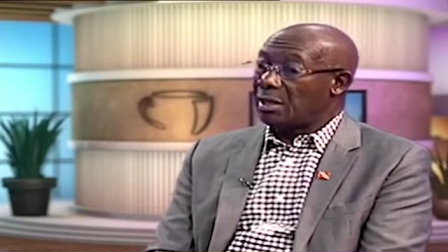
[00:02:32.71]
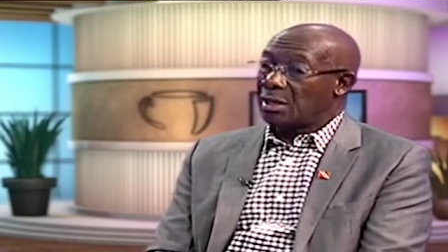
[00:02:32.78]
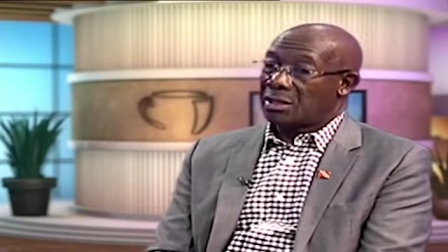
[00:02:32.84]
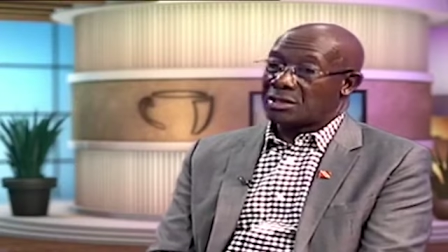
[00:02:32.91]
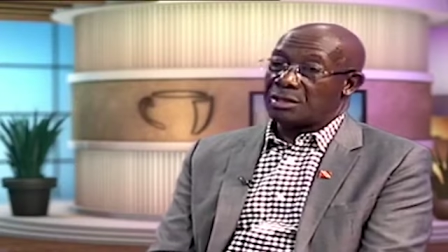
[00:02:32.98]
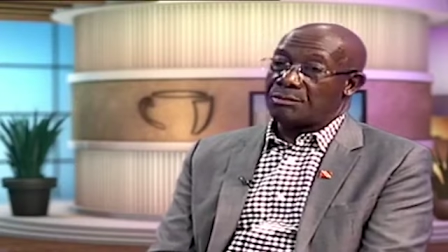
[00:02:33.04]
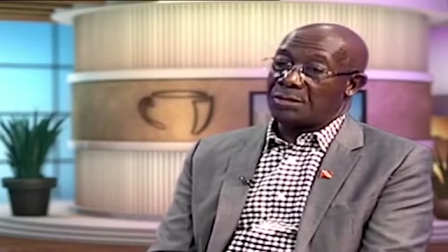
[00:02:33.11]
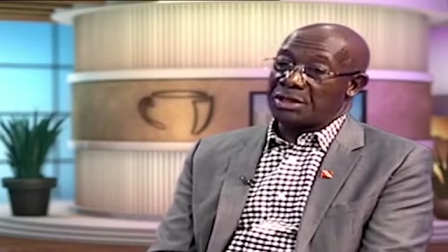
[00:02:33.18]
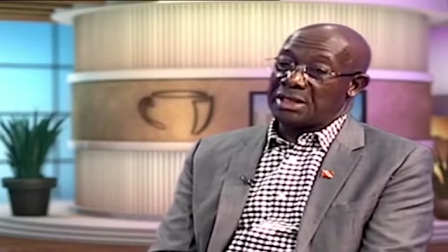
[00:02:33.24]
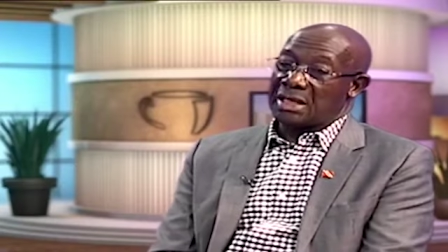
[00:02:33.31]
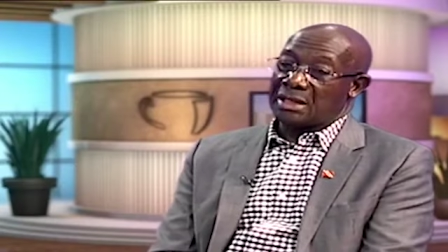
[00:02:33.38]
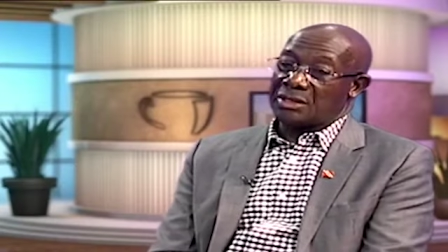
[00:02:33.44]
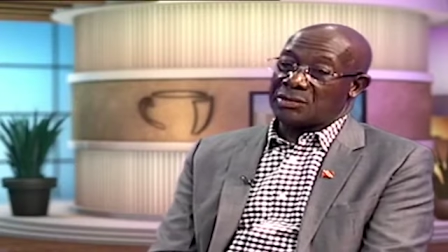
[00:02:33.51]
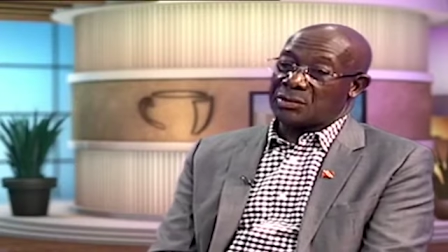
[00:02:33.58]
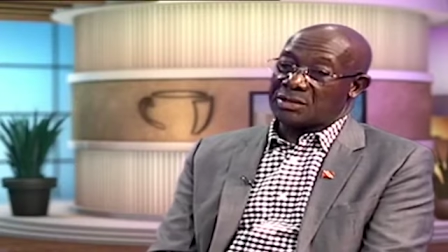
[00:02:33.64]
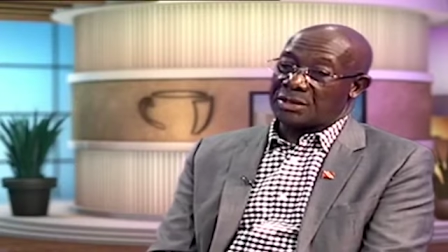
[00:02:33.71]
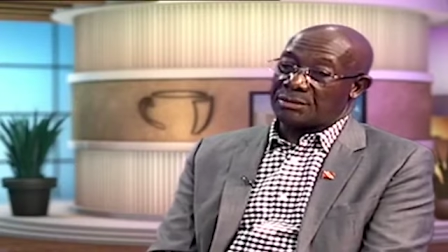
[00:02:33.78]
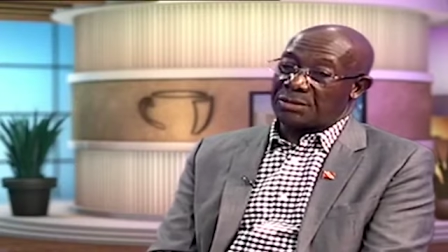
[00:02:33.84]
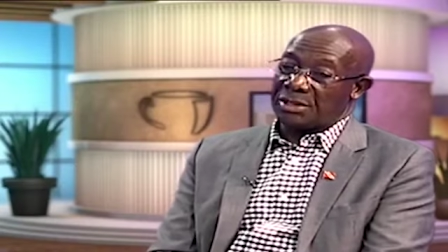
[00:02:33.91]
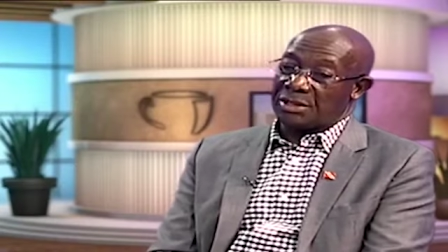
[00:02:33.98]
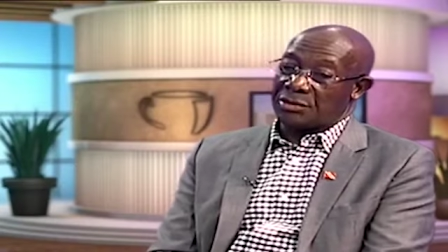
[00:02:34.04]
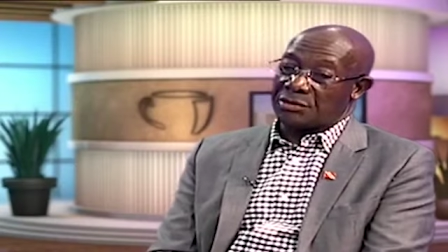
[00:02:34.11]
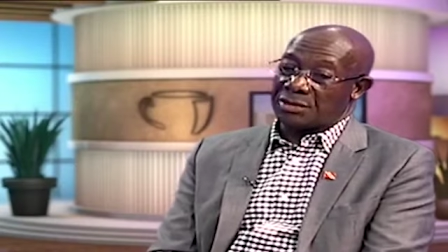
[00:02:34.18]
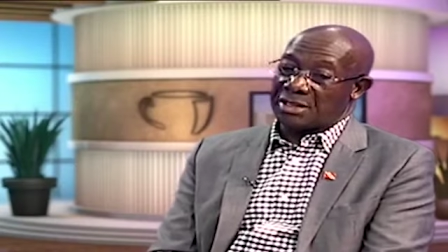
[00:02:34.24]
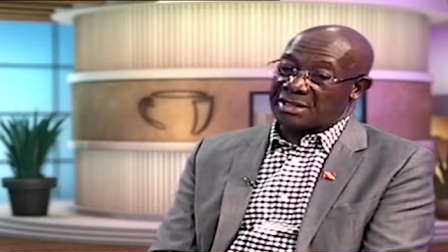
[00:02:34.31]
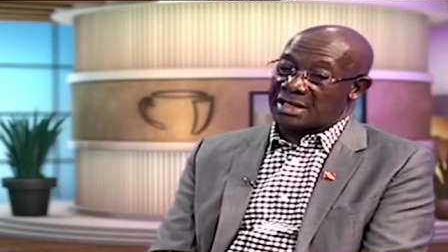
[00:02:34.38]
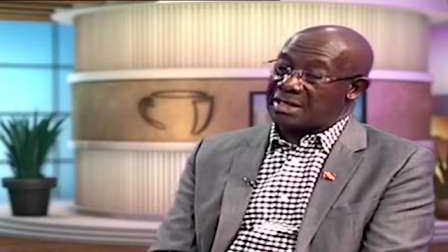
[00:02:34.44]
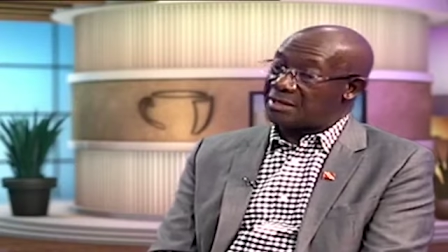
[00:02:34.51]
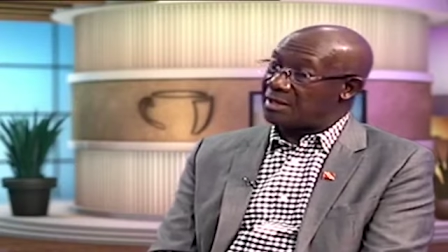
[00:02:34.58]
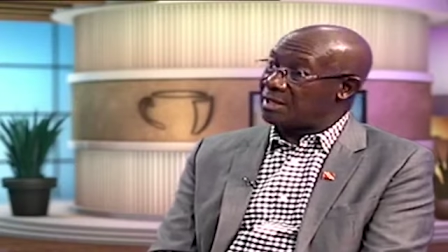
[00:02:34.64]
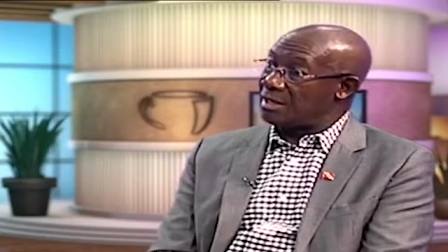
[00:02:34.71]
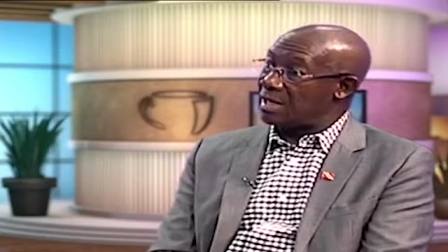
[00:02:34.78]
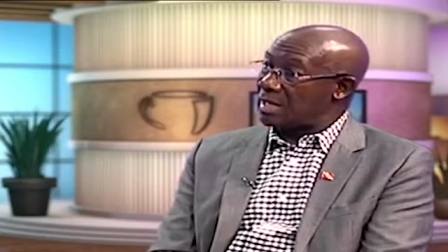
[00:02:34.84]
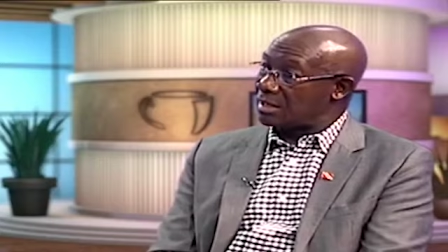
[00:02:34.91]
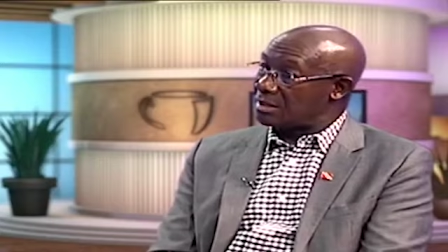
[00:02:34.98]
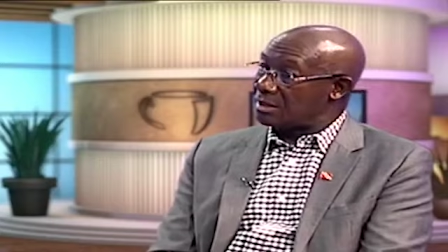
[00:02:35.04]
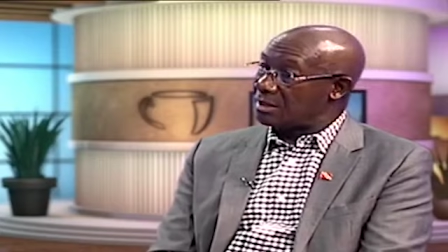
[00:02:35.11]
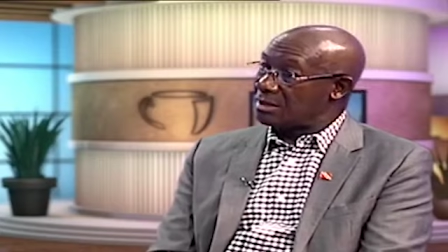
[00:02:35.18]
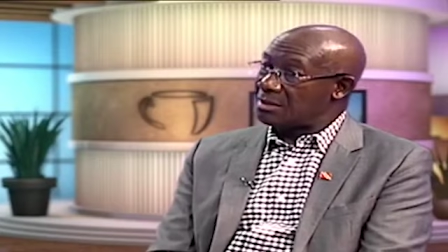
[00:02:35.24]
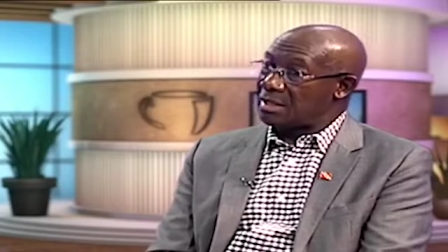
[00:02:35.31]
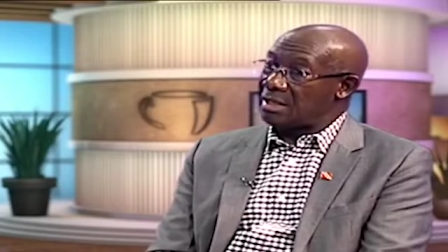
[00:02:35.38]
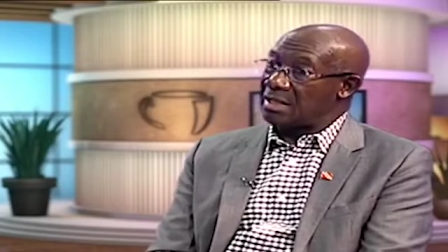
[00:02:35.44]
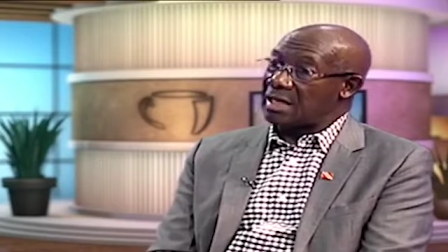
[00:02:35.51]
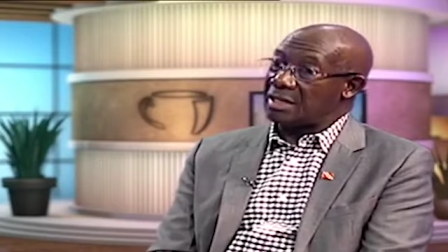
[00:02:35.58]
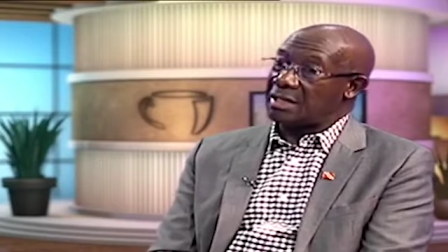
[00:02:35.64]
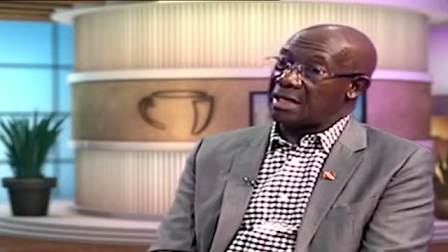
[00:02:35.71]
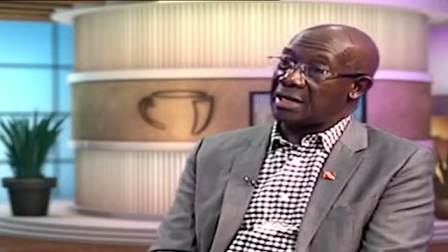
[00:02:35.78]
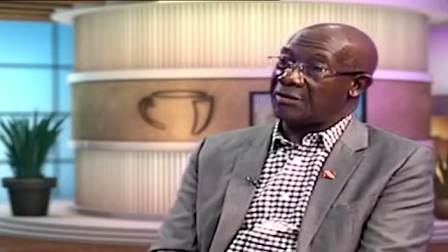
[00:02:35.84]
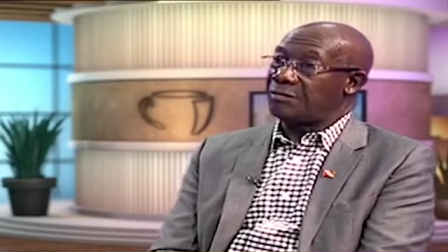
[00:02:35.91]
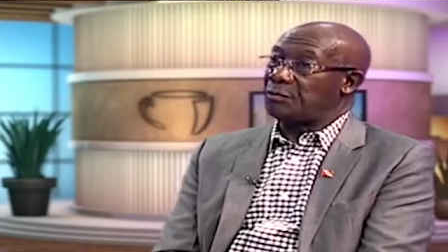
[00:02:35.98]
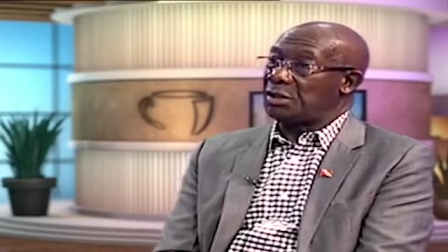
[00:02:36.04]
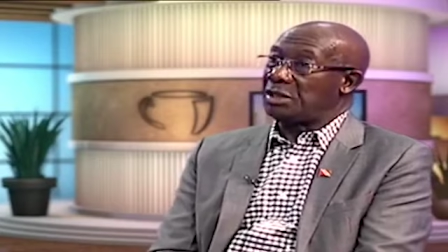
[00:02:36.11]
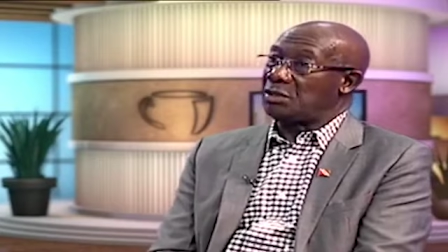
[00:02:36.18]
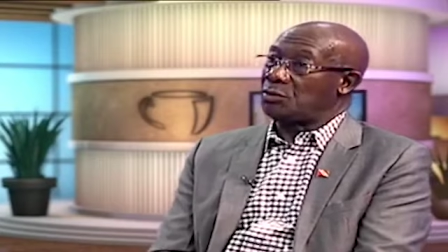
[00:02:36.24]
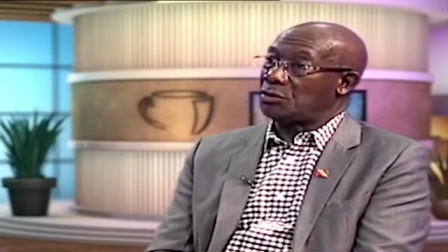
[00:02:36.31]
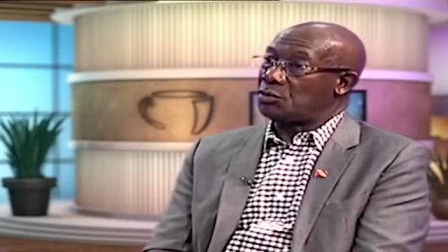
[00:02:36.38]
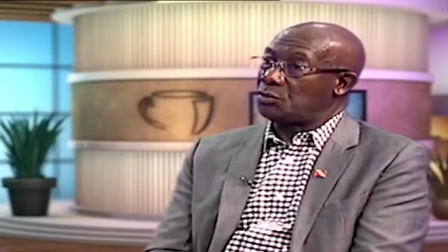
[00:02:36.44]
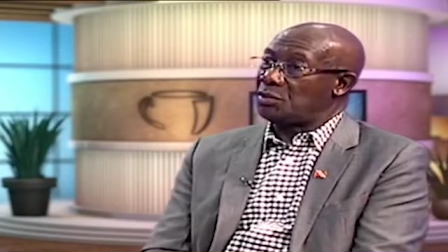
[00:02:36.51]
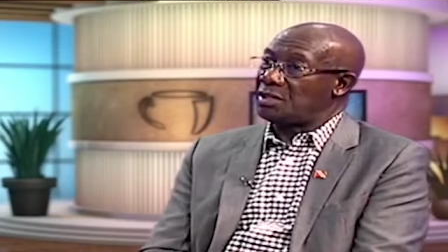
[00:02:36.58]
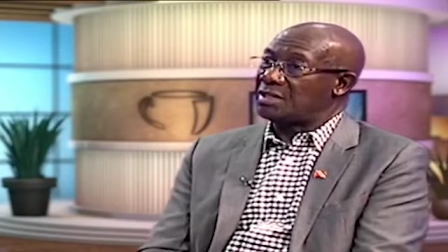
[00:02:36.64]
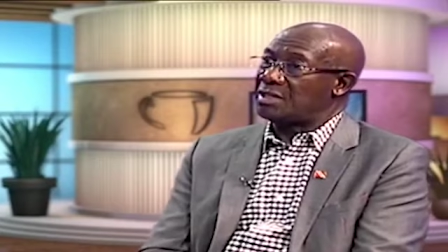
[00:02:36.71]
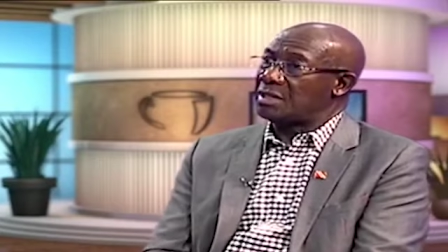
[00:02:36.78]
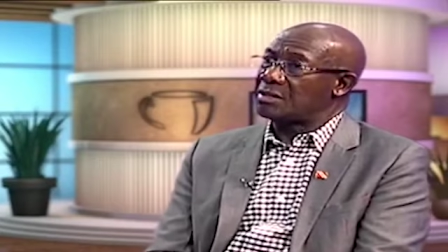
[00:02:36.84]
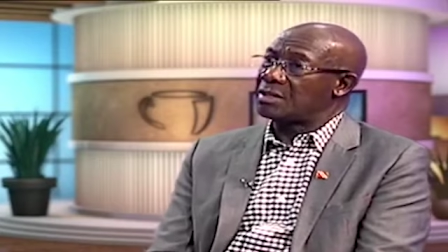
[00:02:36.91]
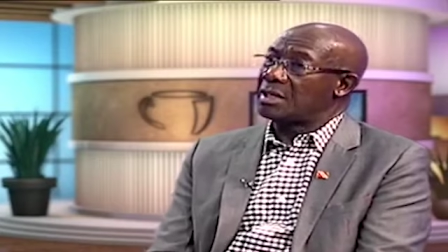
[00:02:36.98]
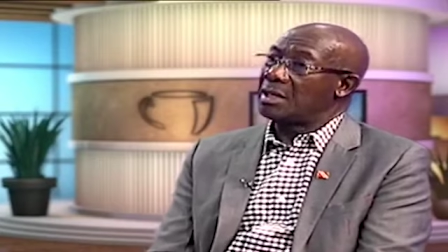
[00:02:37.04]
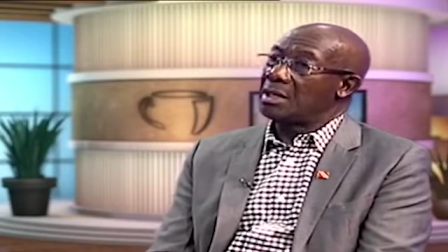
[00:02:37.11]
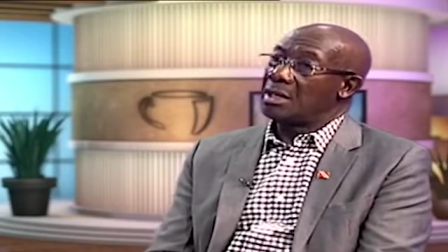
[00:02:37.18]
Somebody, I saw somebody criticizing that, saying that they have money to do these things.